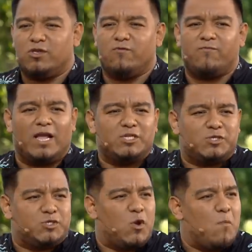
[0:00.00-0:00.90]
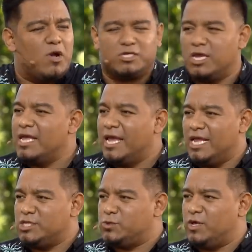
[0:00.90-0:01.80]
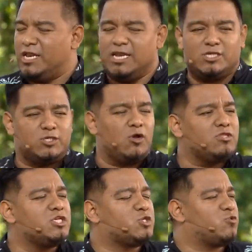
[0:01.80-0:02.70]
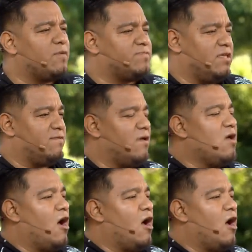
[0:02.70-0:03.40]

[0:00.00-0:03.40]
you find so much into it, and it's so descriptive